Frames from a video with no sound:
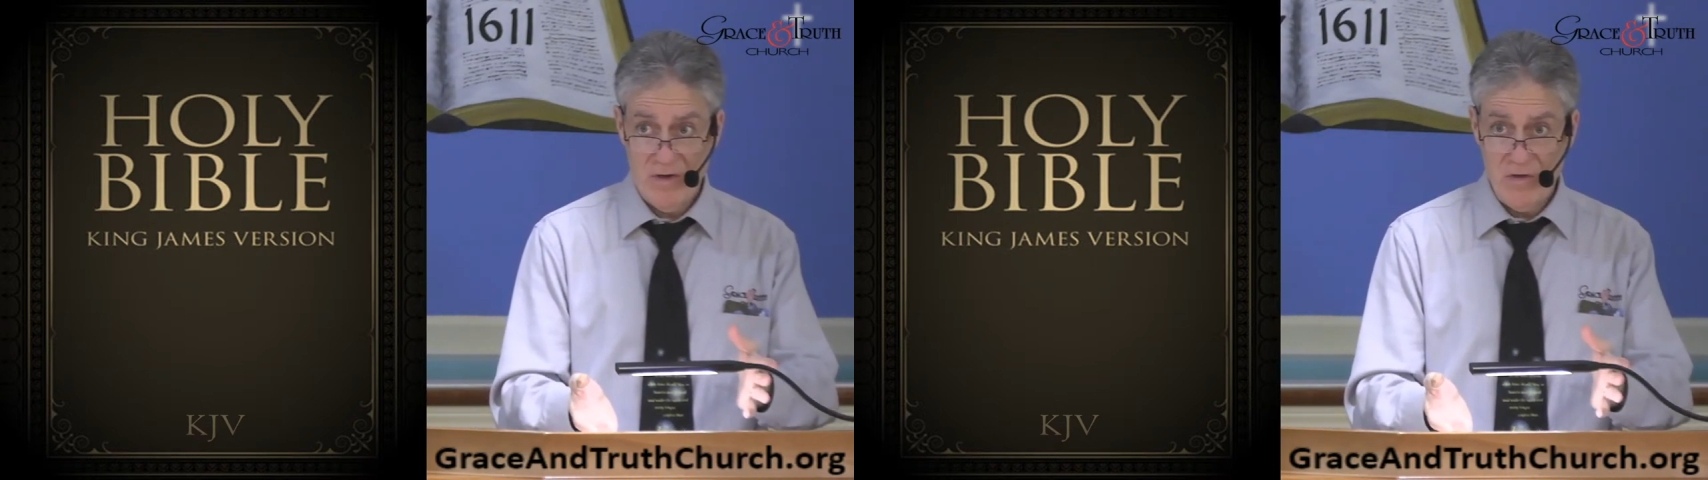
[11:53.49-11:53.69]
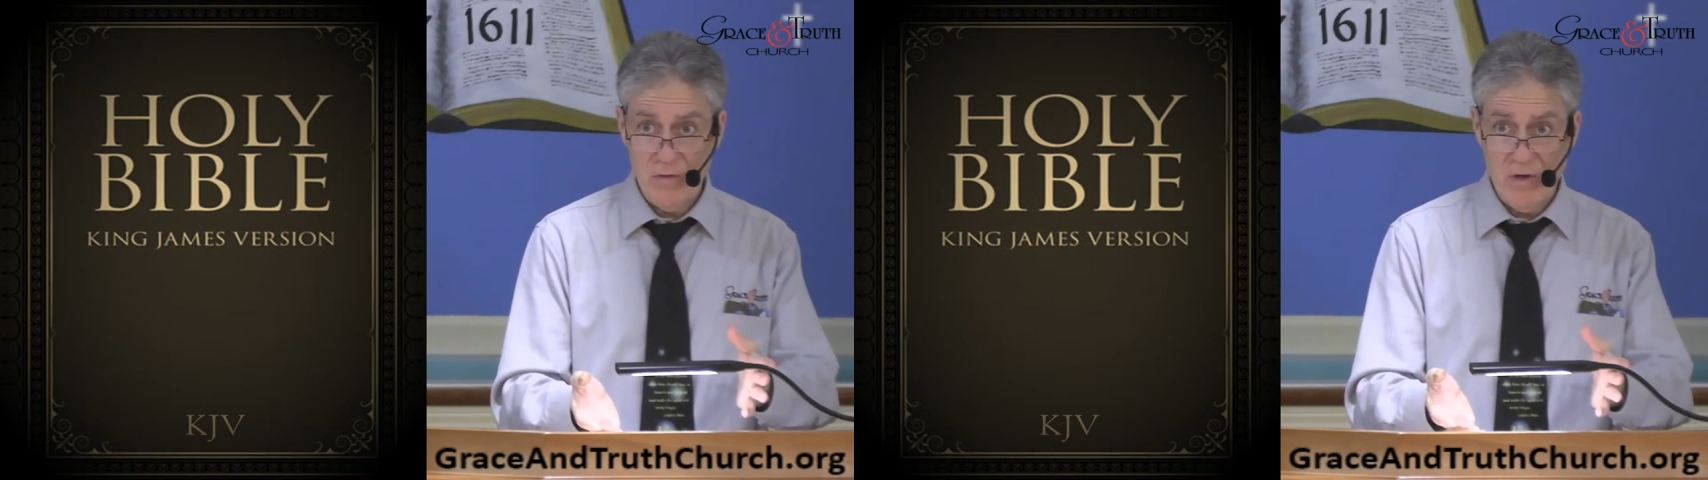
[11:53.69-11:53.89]

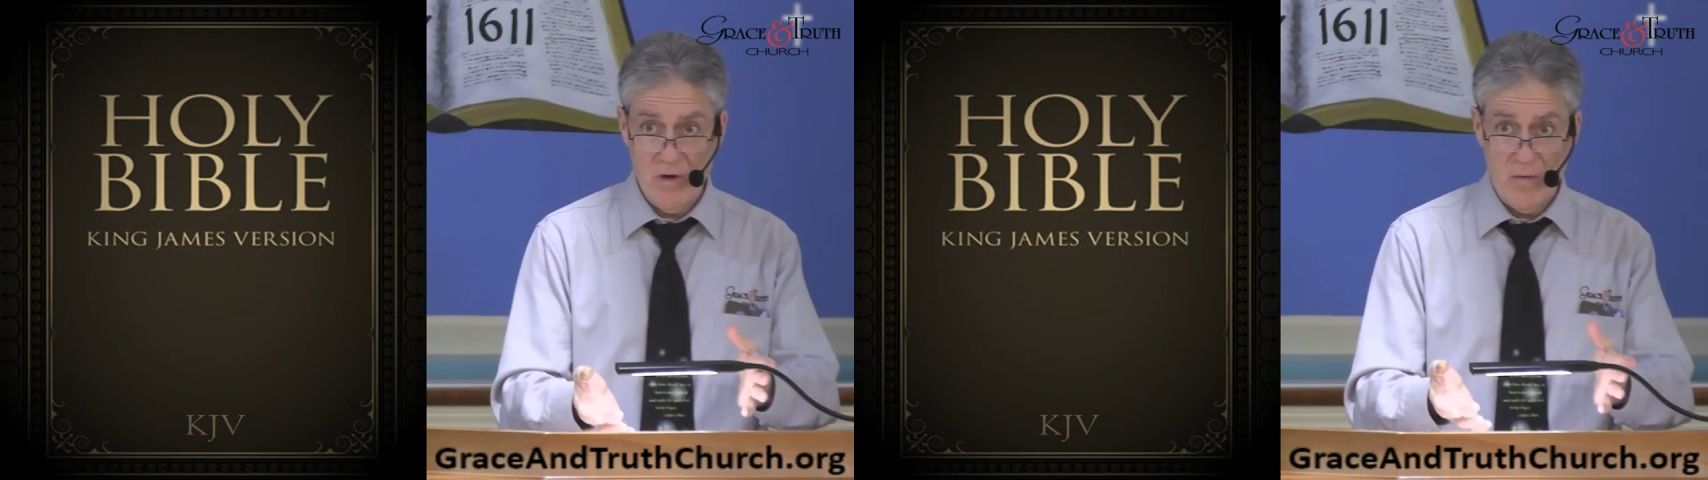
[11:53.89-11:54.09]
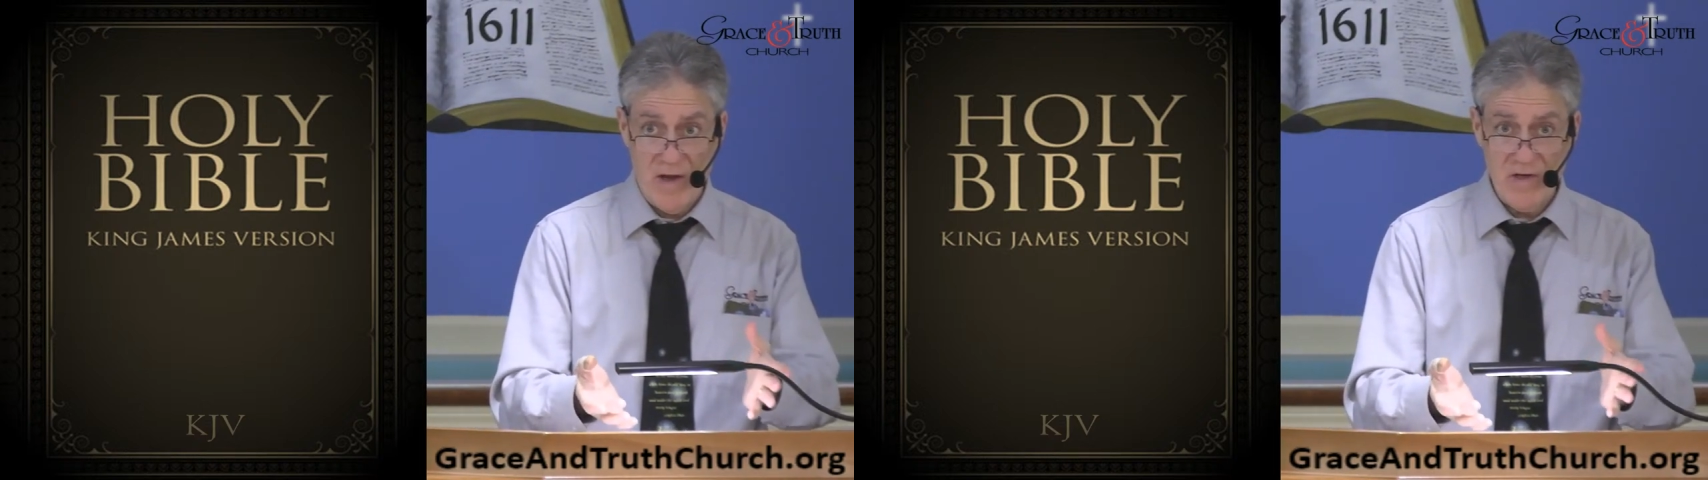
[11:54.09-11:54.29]
You can
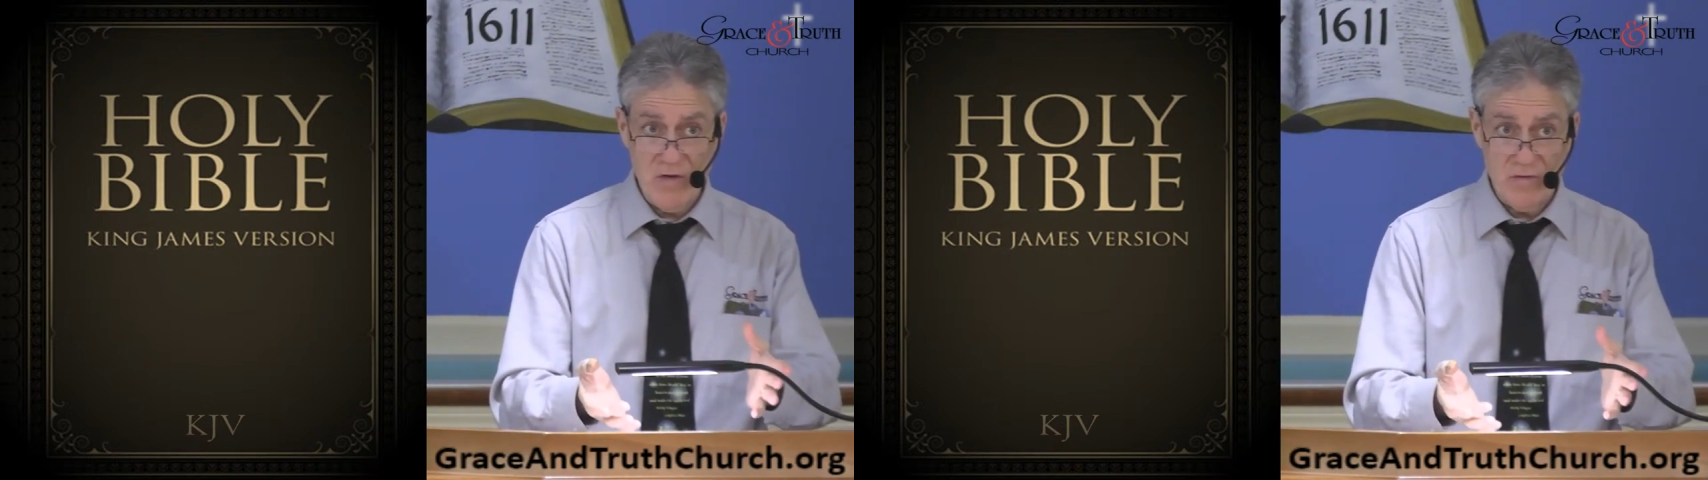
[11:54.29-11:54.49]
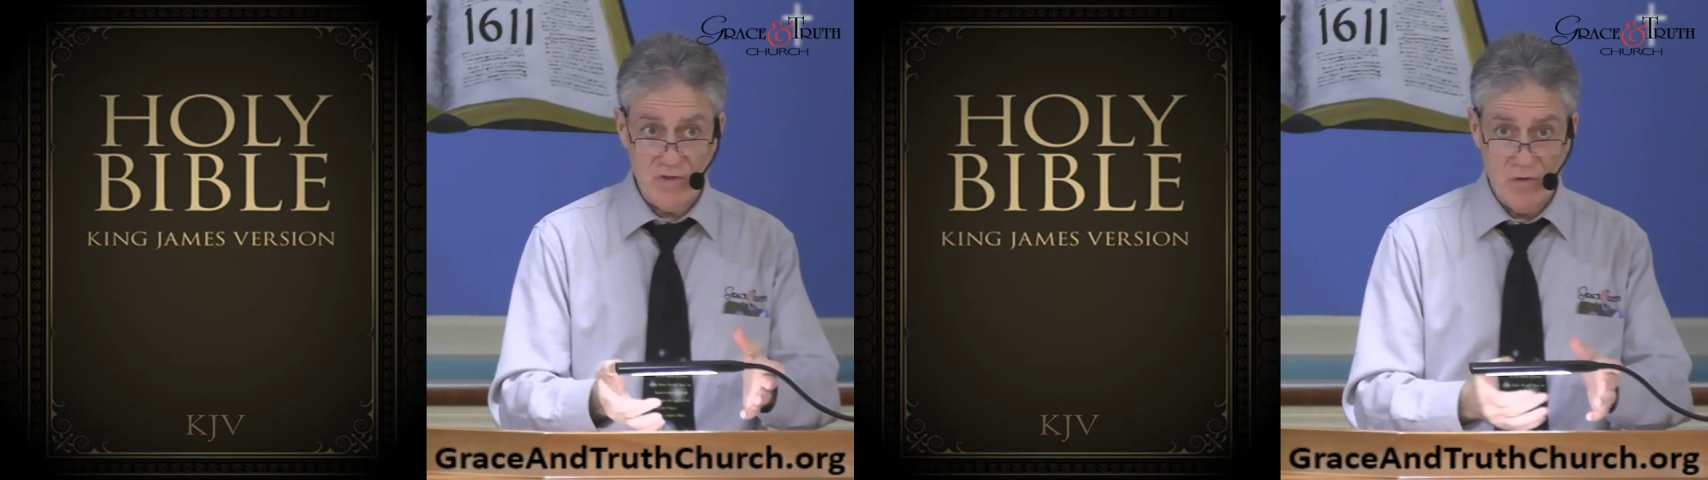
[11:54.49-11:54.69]
go on
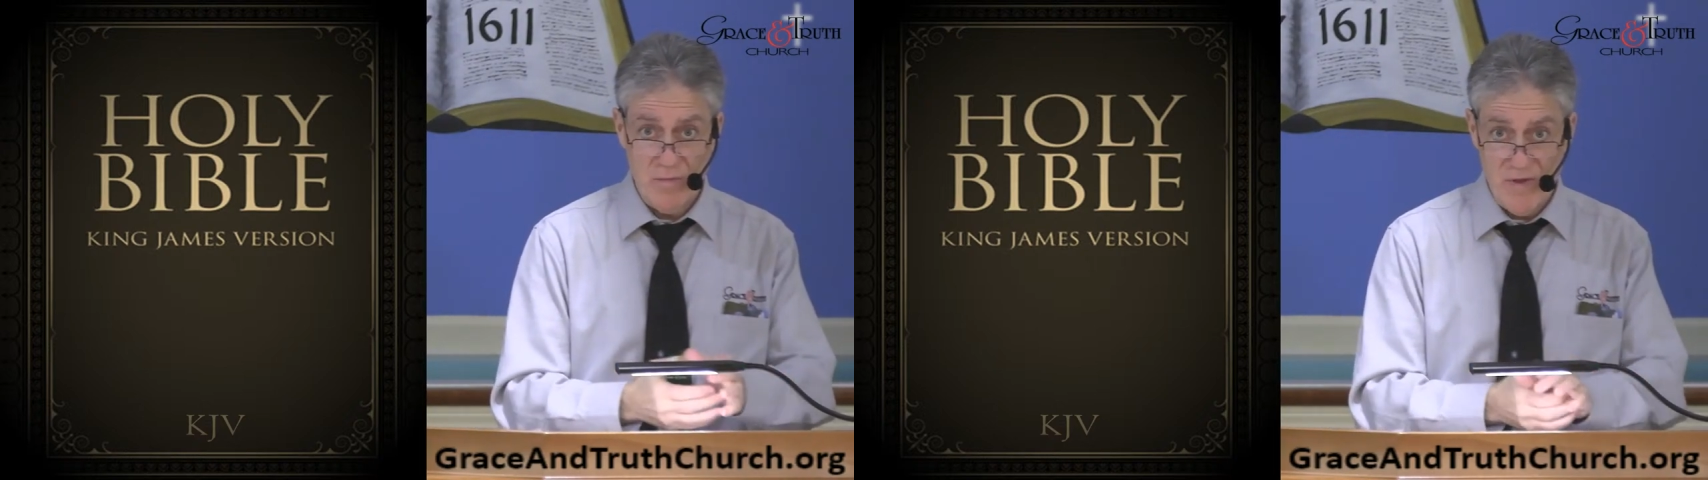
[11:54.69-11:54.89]
YouTube.